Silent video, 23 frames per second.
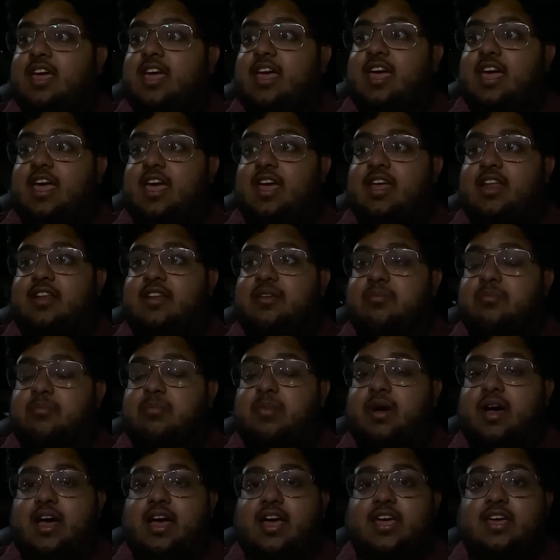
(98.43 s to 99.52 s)
and
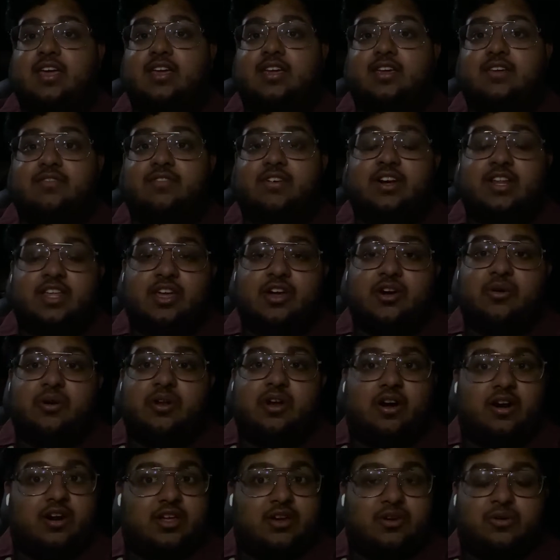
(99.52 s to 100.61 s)
my video and
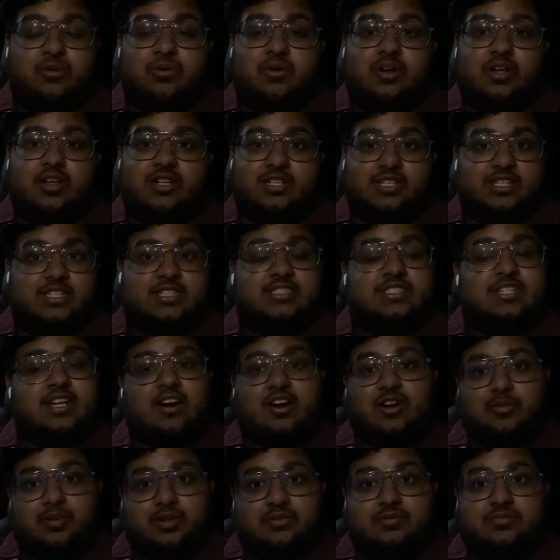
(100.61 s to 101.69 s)
audio quality is
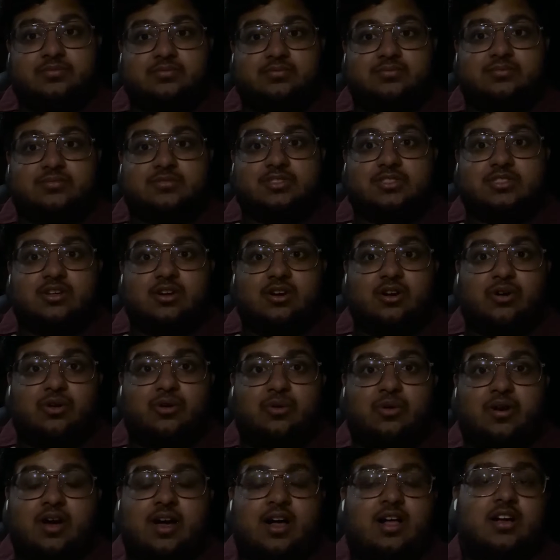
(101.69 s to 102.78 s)
terrible.
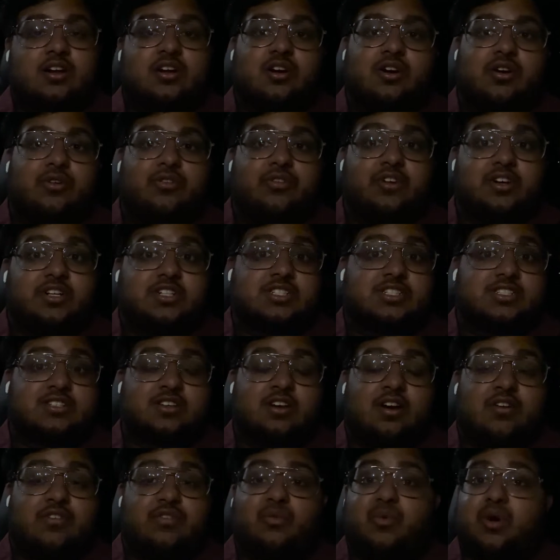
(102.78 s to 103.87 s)
So I'll go finish this
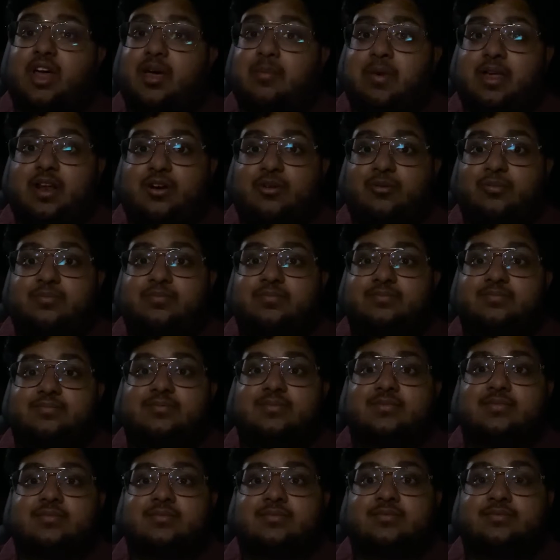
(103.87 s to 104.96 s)
off when I'm at home.
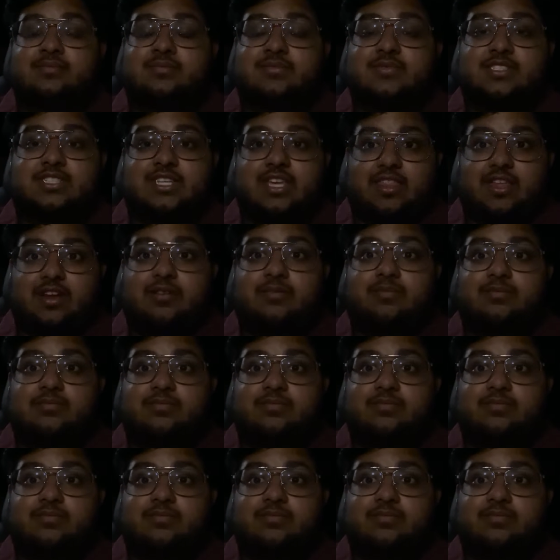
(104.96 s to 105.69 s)
See you there.